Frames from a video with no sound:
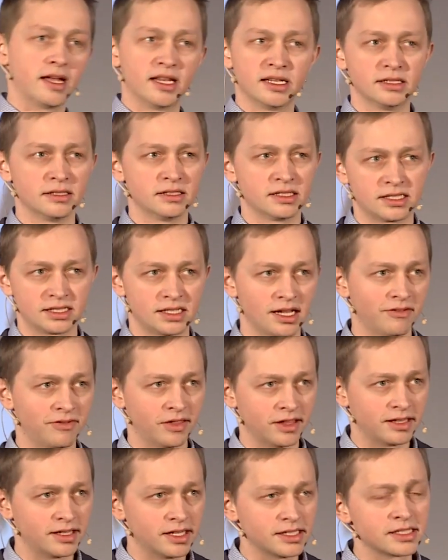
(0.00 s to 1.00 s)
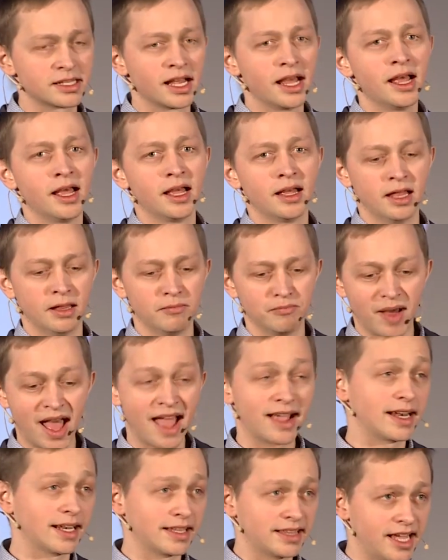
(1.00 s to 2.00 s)
and stuff like this, and
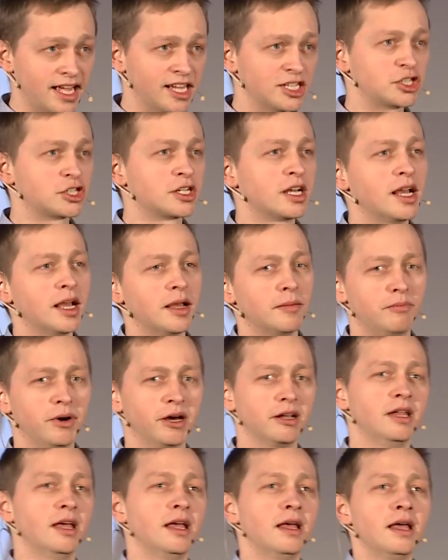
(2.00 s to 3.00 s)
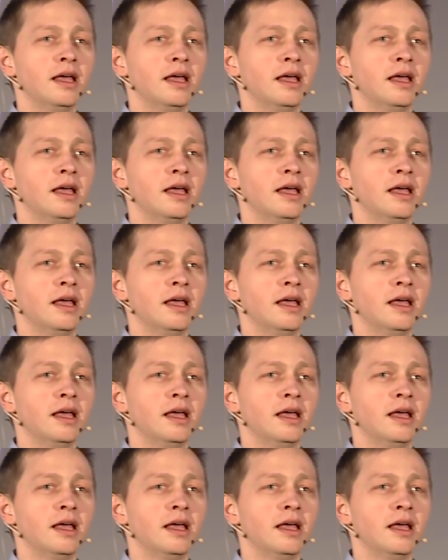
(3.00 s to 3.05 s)
Bangladesh. But